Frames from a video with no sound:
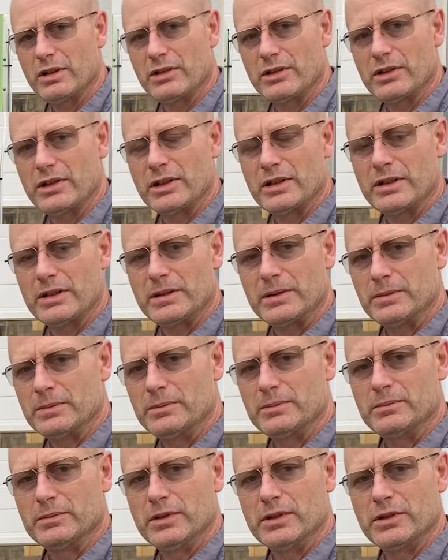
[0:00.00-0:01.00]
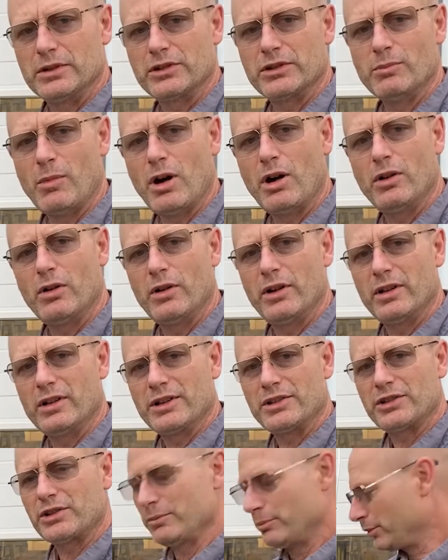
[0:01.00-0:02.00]
There's a small
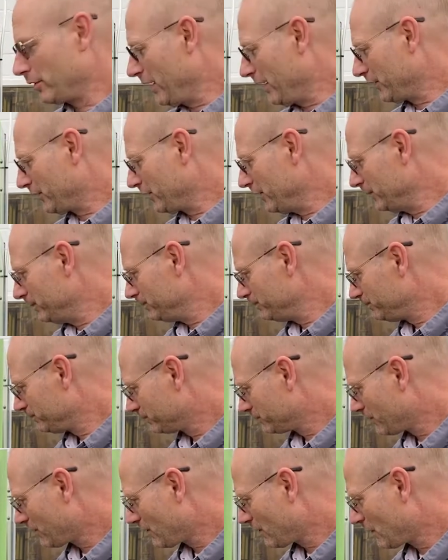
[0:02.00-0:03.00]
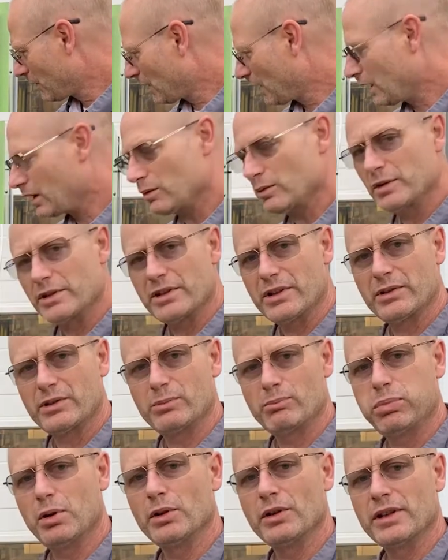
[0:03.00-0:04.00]
oilless compressor. We're
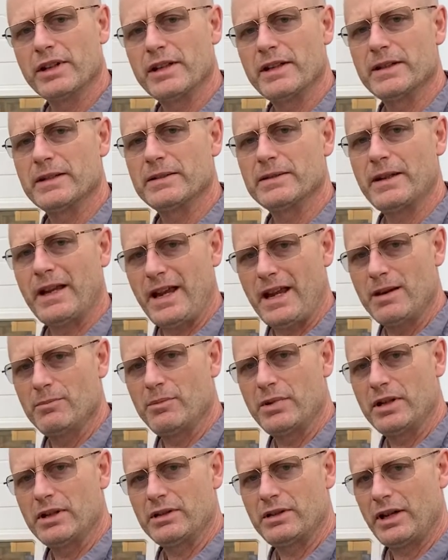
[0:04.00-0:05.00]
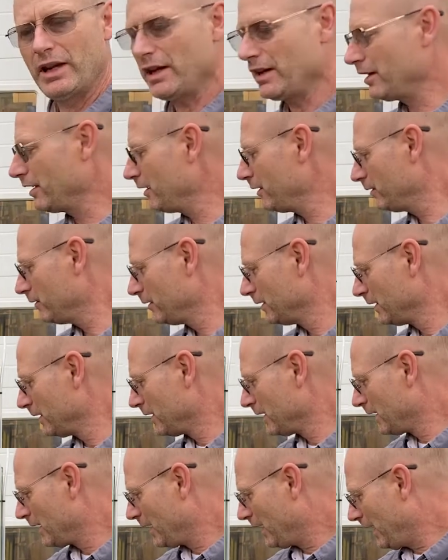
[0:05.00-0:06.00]
just pulling in ambient air
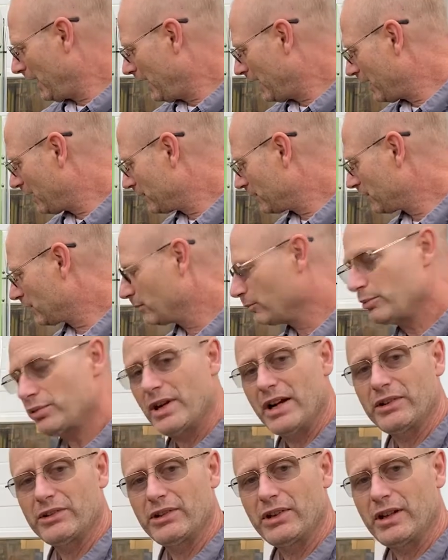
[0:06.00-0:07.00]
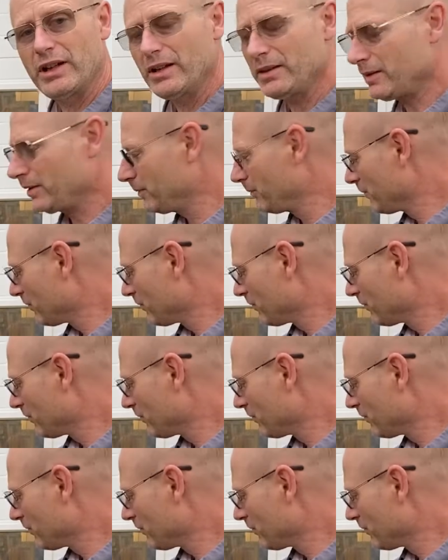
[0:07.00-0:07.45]
and compressing it.